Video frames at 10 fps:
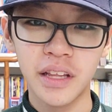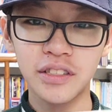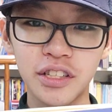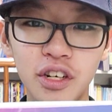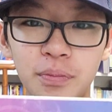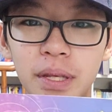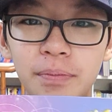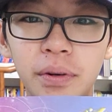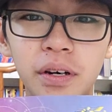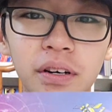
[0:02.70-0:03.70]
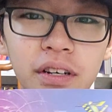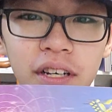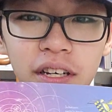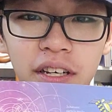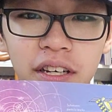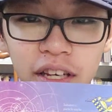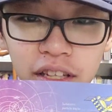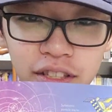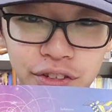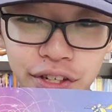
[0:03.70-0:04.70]
Let's go, people.
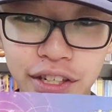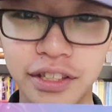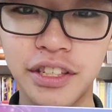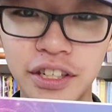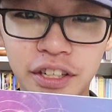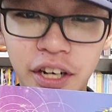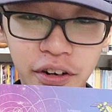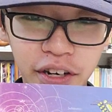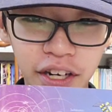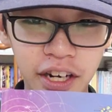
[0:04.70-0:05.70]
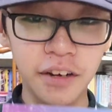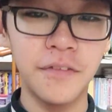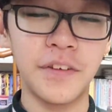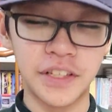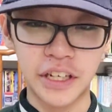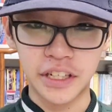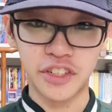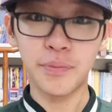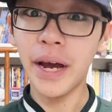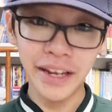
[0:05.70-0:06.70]
Illustrated Dictionary of
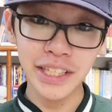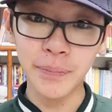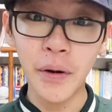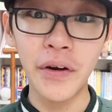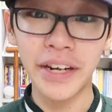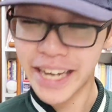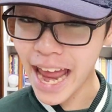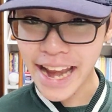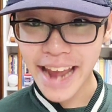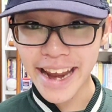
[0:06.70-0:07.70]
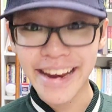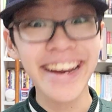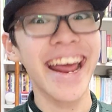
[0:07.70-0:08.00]
Physics by USBONE. Na na na na